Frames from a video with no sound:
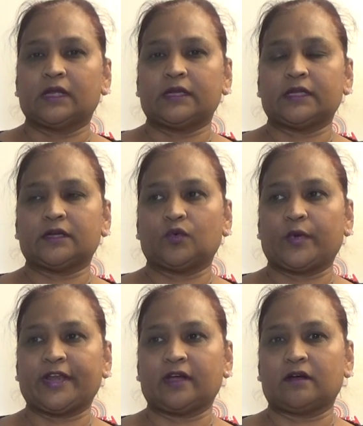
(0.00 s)
the
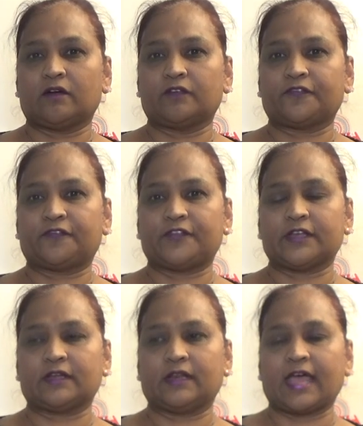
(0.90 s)
winner of
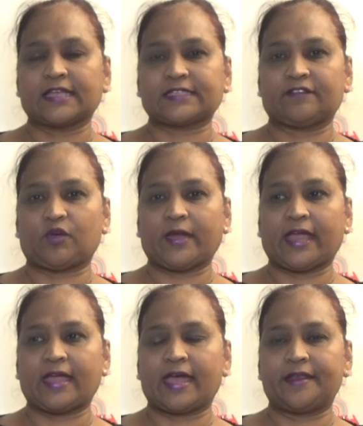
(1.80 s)
the last giveaway
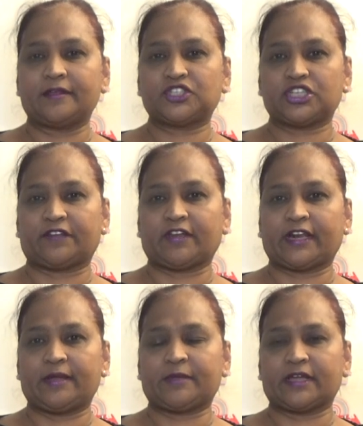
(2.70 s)
I had. She never
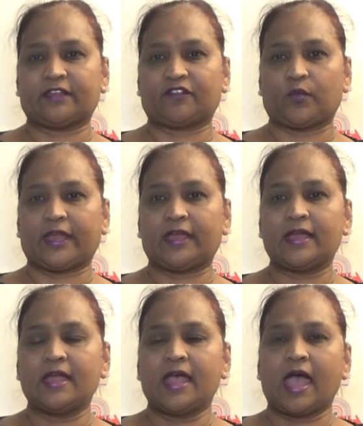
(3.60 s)
claimed her giveaway
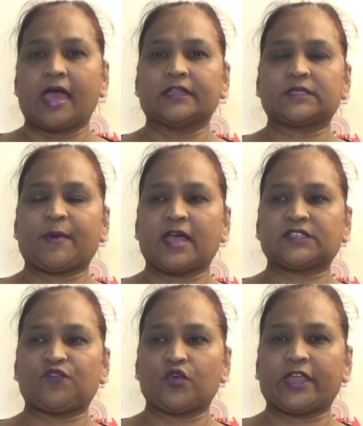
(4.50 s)
and it's
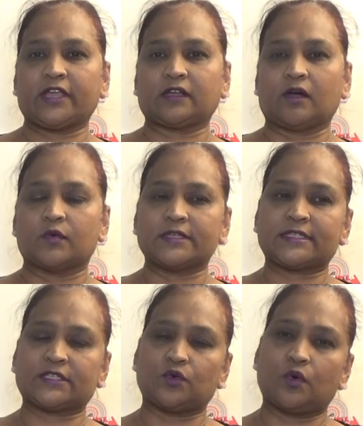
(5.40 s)
past 48 hours.
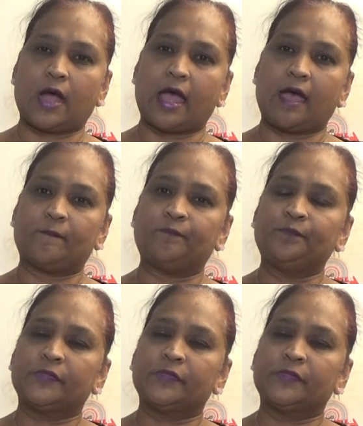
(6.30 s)
So um,